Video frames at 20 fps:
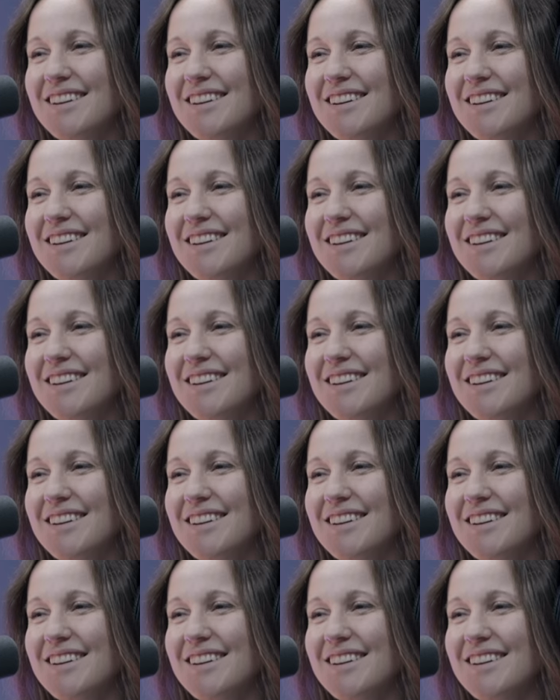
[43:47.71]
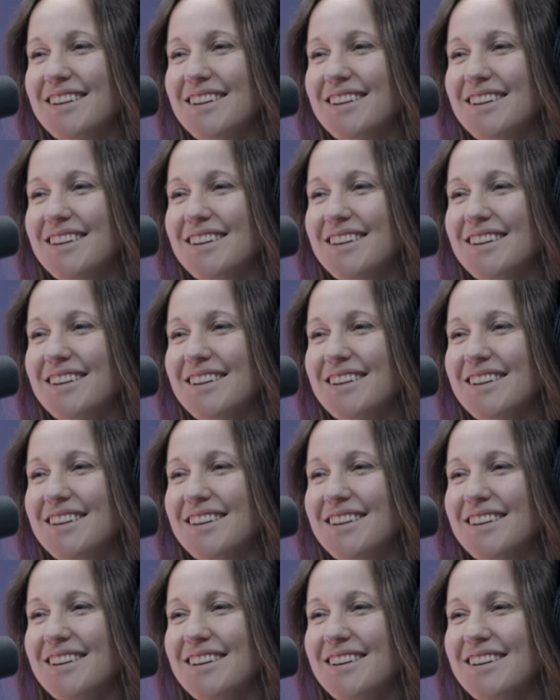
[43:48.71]

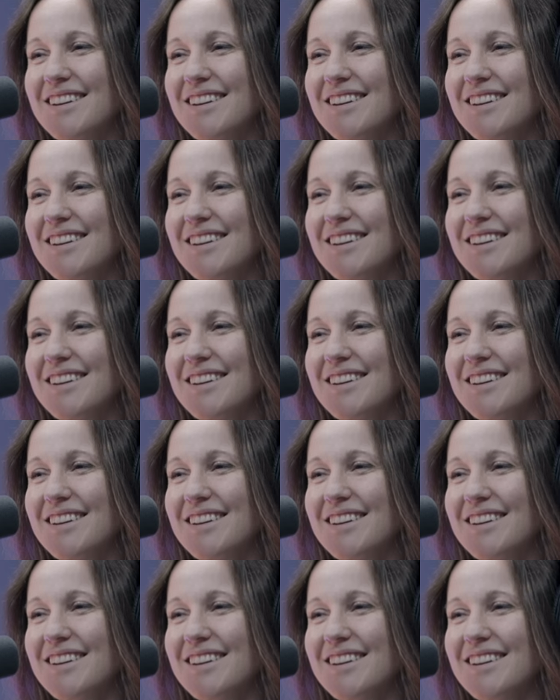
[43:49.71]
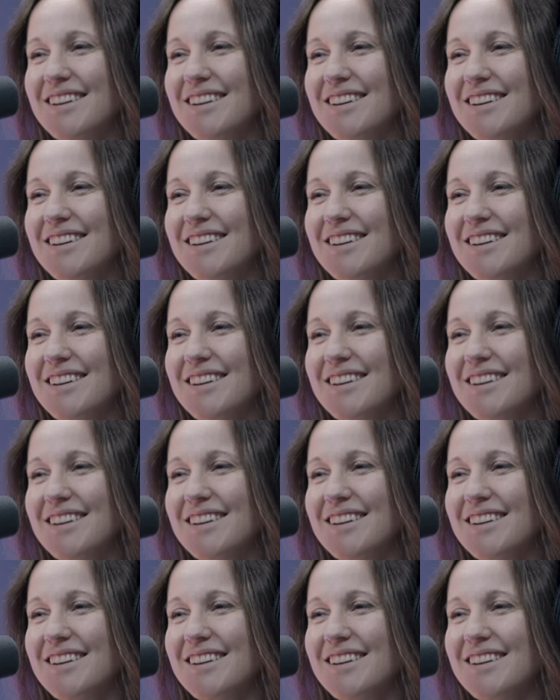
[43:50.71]

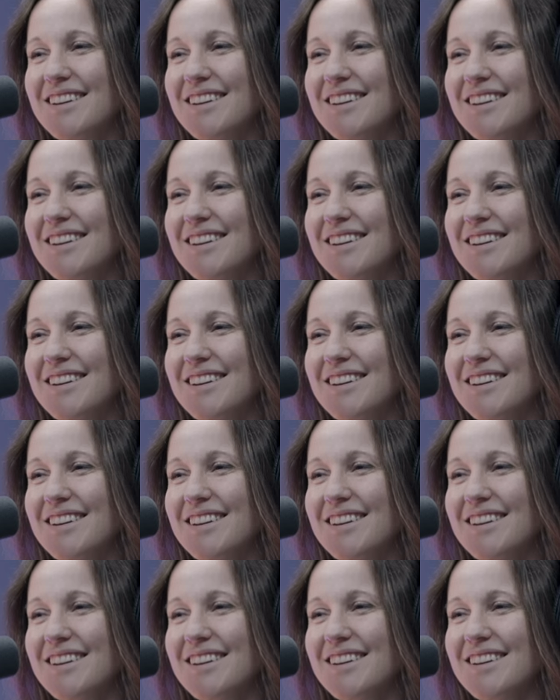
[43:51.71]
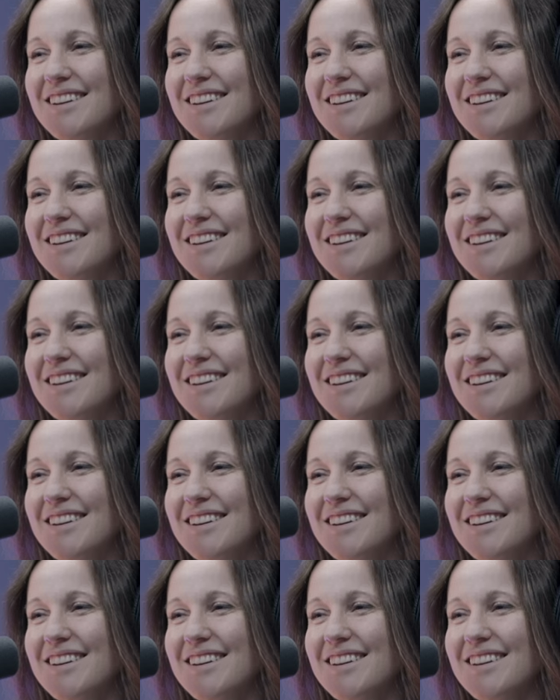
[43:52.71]

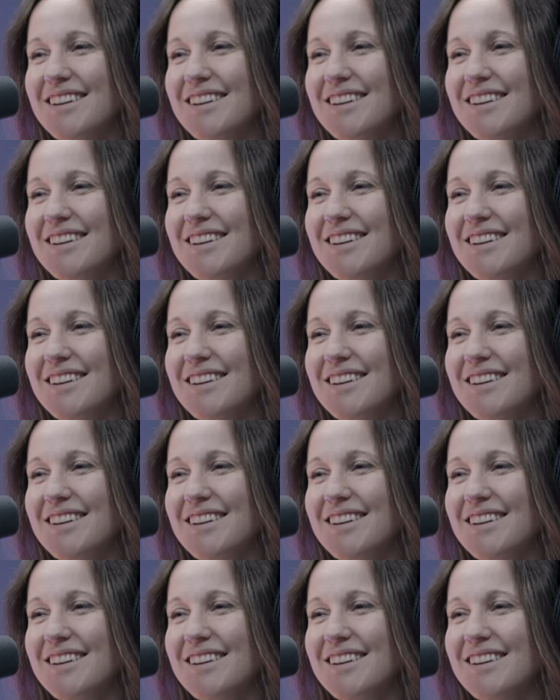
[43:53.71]
No words are spoken by the person on screen.